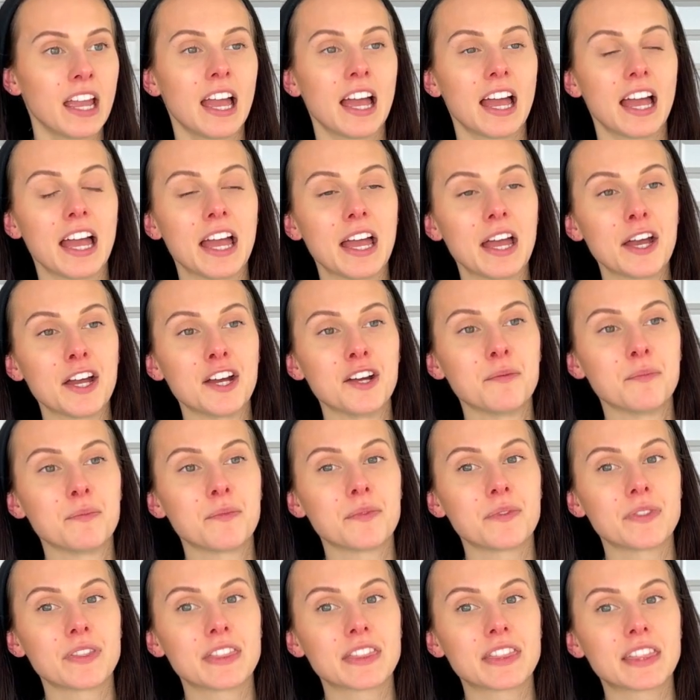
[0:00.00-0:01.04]

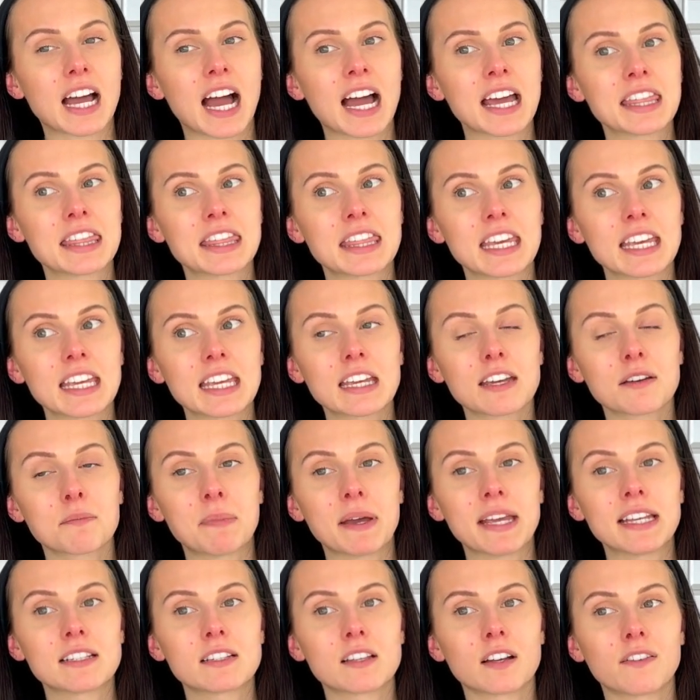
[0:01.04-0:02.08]
I think
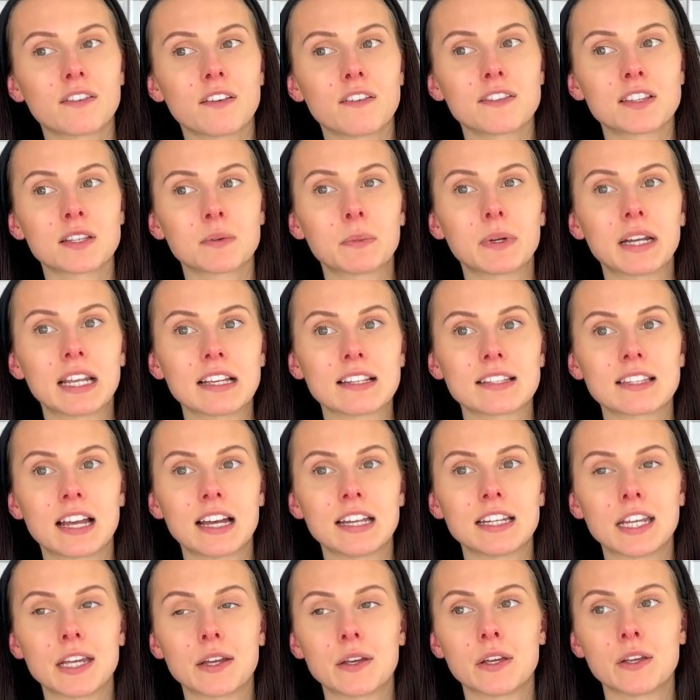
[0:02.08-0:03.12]
based off of someone else that I
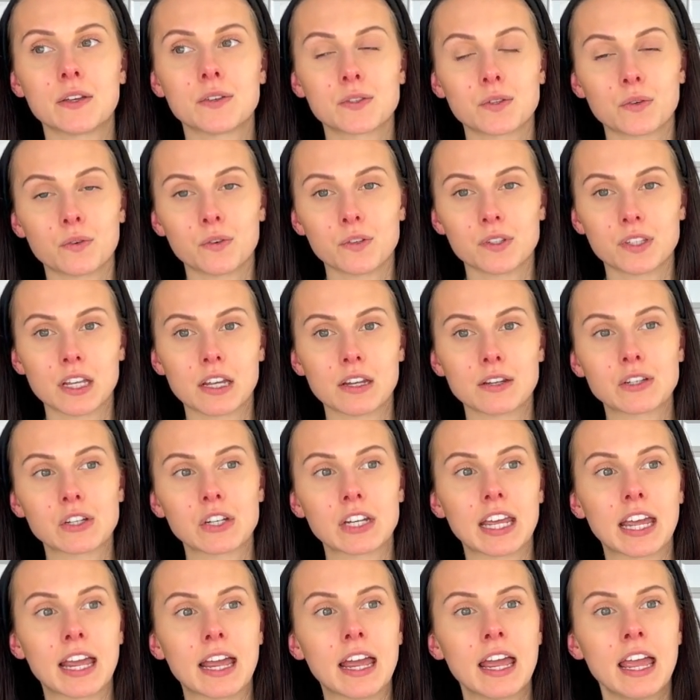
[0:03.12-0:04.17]
know who's also done
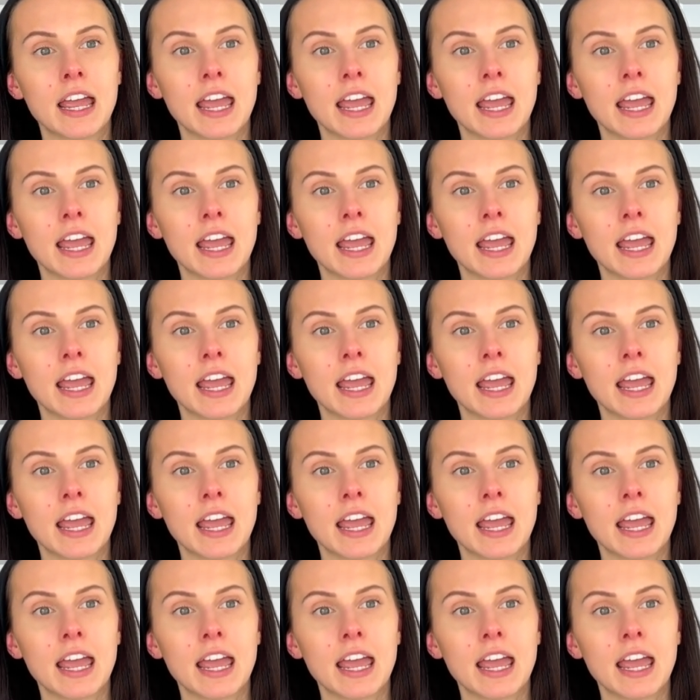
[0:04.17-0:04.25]
it,